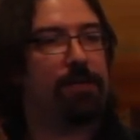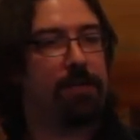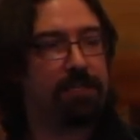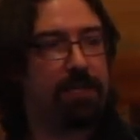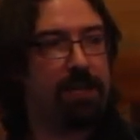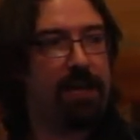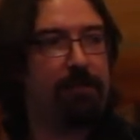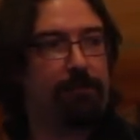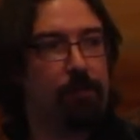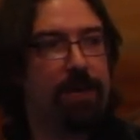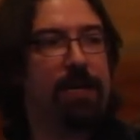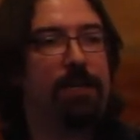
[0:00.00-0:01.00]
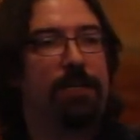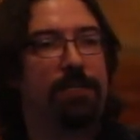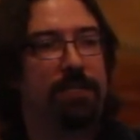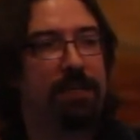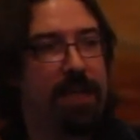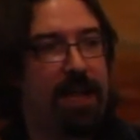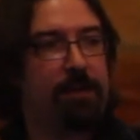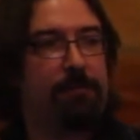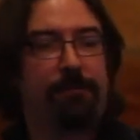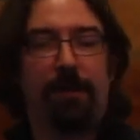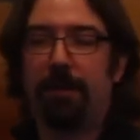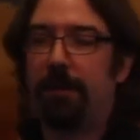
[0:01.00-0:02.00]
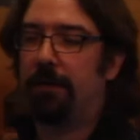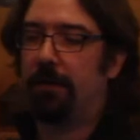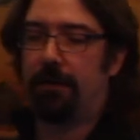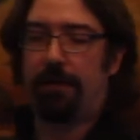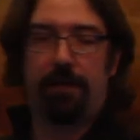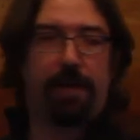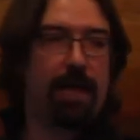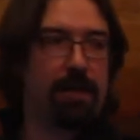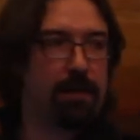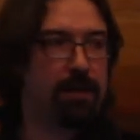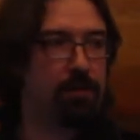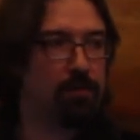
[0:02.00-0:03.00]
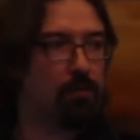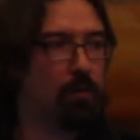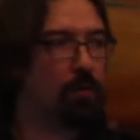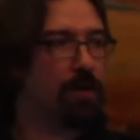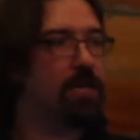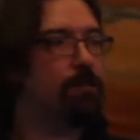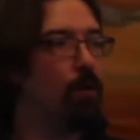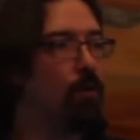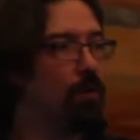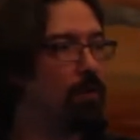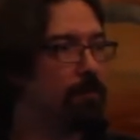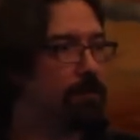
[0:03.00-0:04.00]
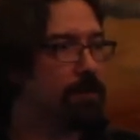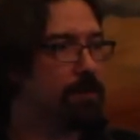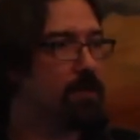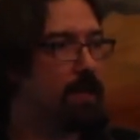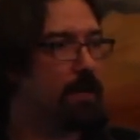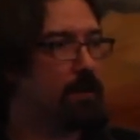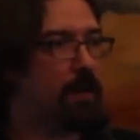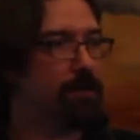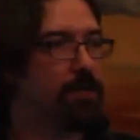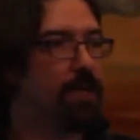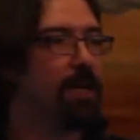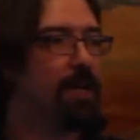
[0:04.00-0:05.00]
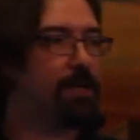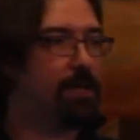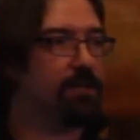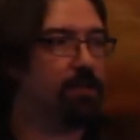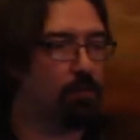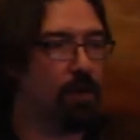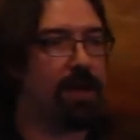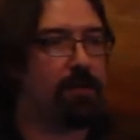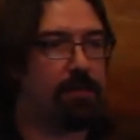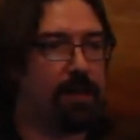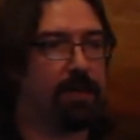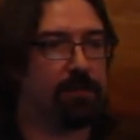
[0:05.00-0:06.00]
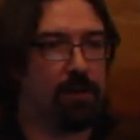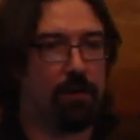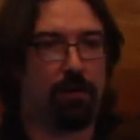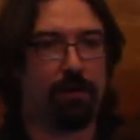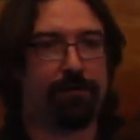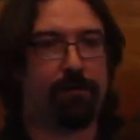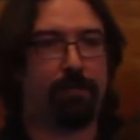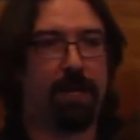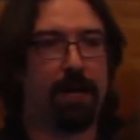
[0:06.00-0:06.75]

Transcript: It does a native read, it does a native uh, kqueue or ePoll for the select logic. It does the right things on all different